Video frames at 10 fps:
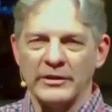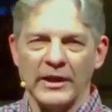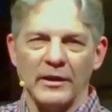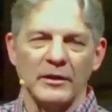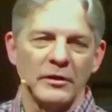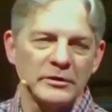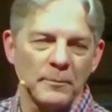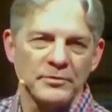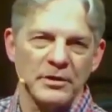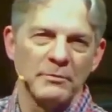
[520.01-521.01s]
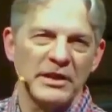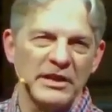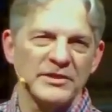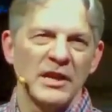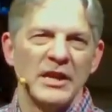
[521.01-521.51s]
I looked, at, looked up
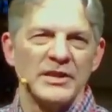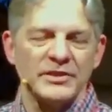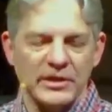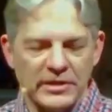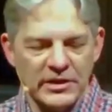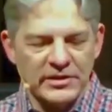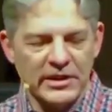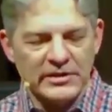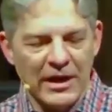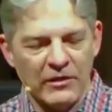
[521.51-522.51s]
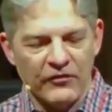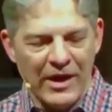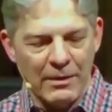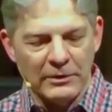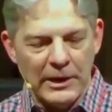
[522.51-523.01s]
some of these statistics
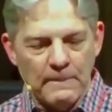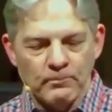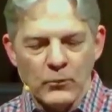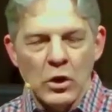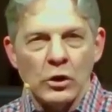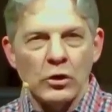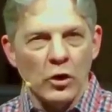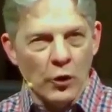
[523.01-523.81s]
on family.